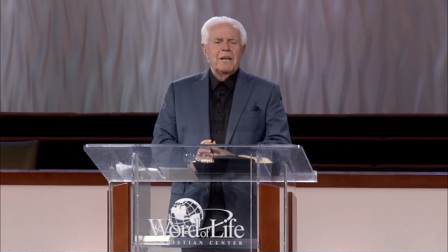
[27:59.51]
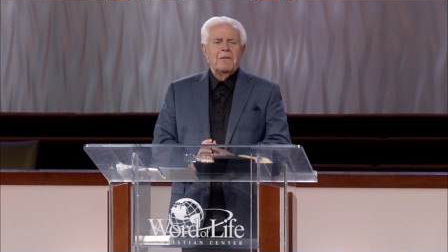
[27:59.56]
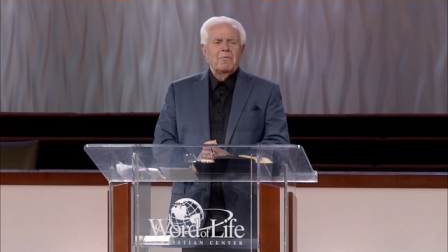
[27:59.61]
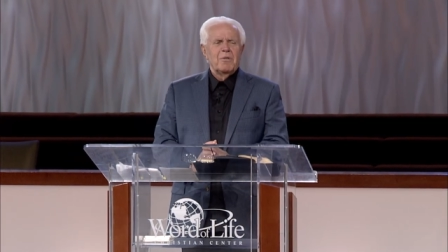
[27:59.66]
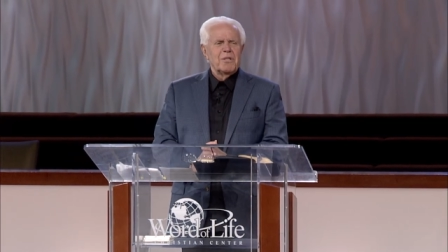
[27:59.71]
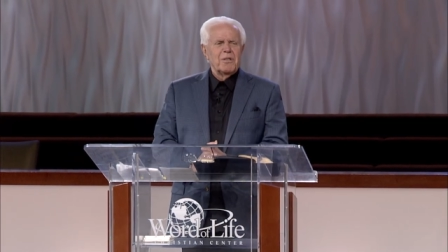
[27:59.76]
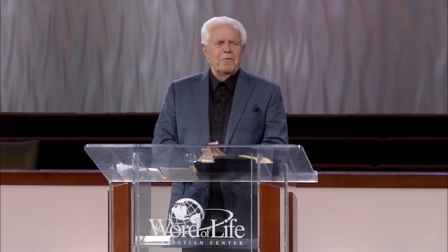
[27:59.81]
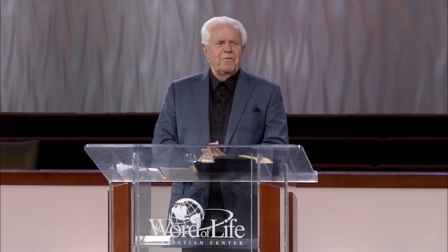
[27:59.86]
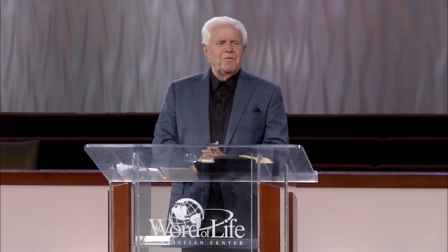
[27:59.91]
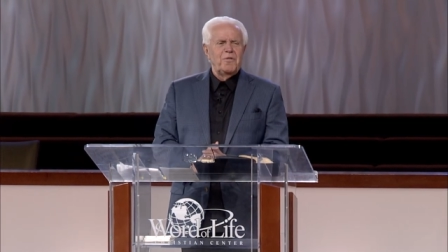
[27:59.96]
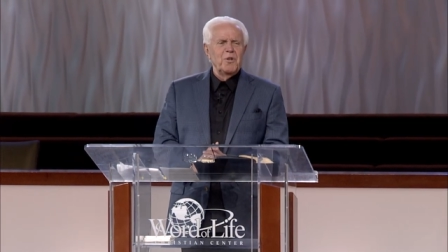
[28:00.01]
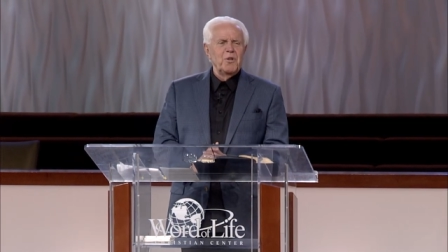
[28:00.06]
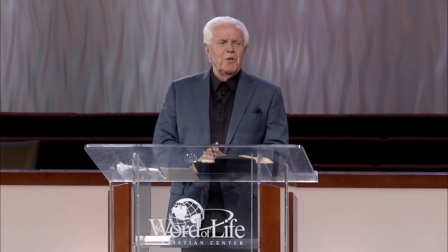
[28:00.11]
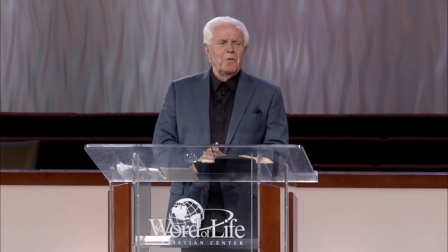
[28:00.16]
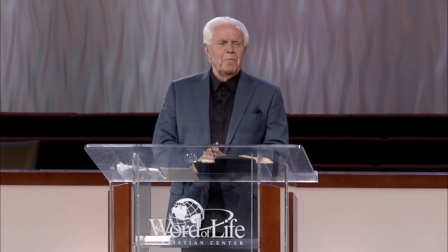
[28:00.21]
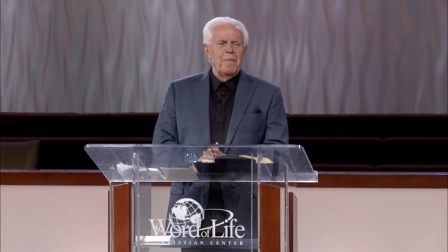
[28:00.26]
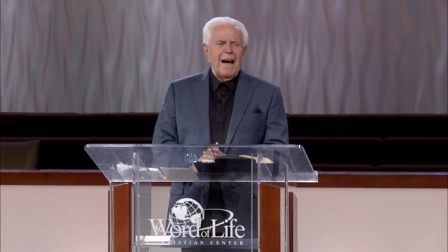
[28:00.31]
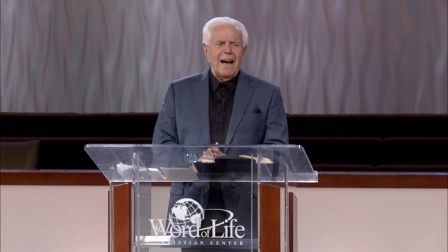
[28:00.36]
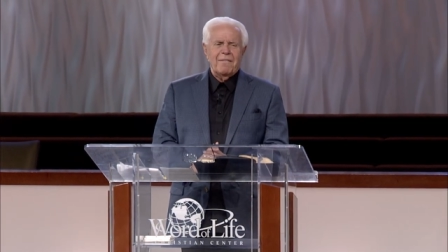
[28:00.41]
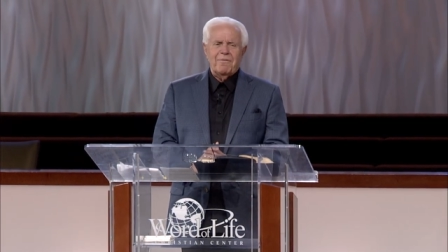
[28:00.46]
was a
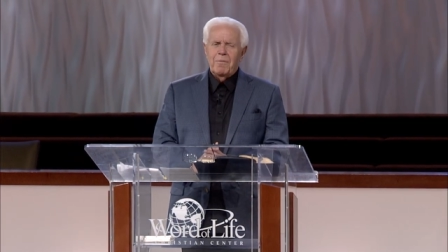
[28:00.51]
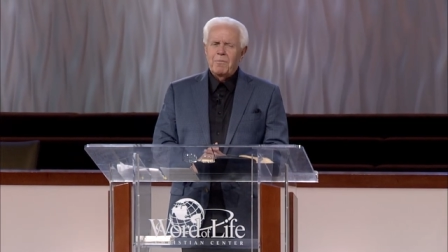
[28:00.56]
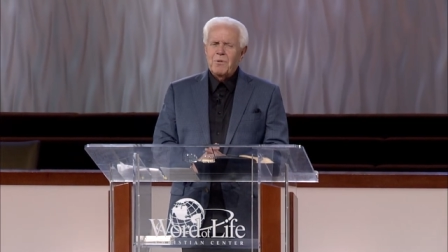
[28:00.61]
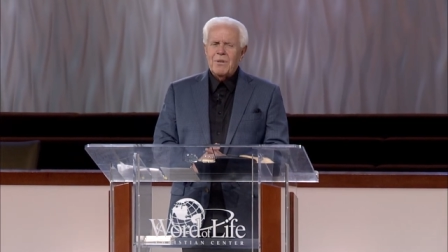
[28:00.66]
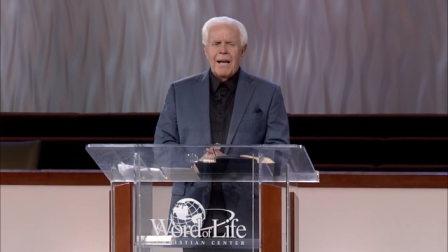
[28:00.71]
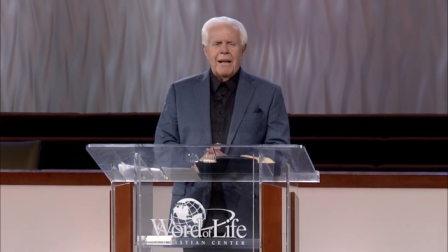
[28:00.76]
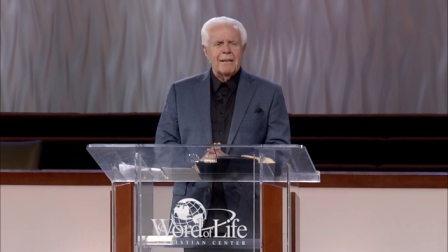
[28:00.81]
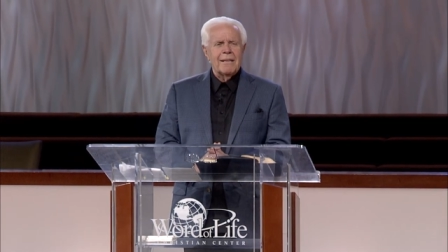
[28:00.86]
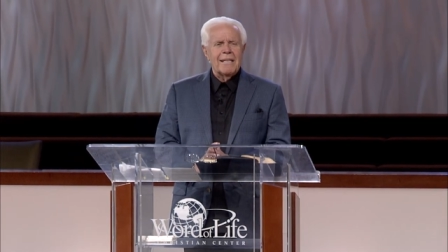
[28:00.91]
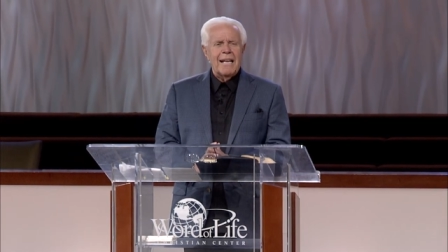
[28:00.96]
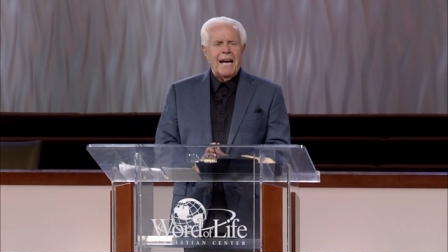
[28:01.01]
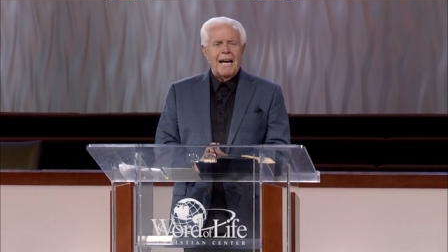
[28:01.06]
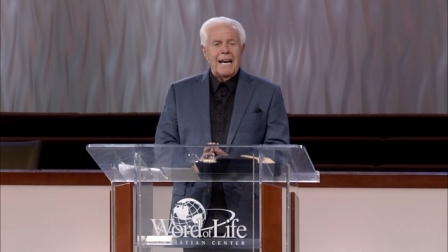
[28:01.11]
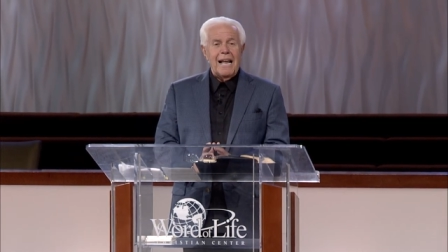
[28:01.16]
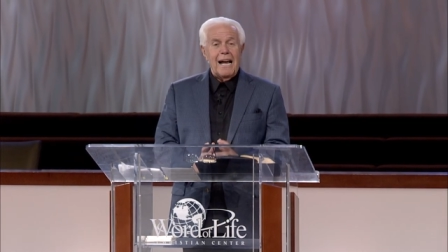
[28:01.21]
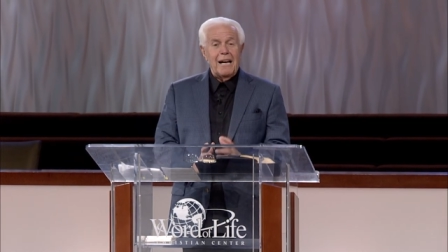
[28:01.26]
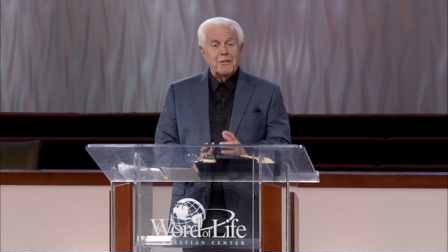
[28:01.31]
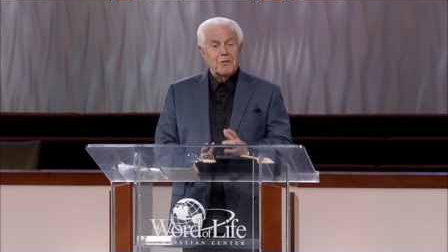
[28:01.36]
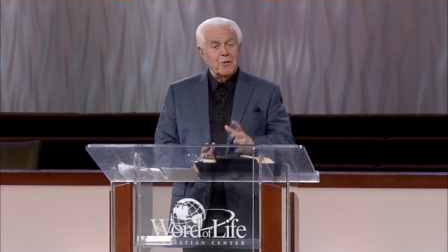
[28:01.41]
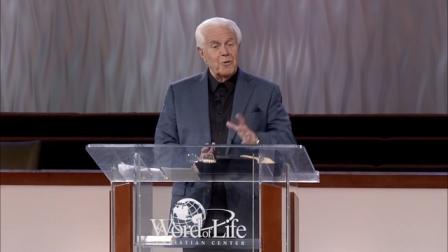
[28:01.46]
fullback from South Down
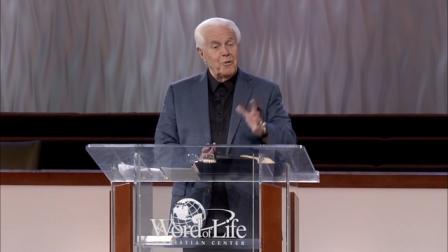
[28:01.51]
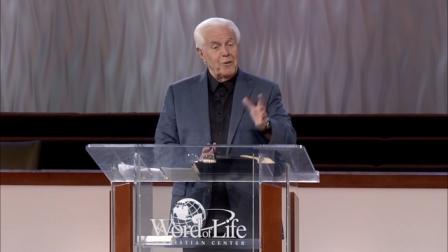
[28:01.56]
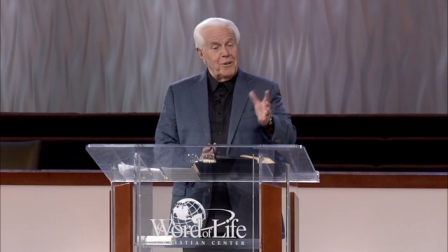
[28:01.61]
High School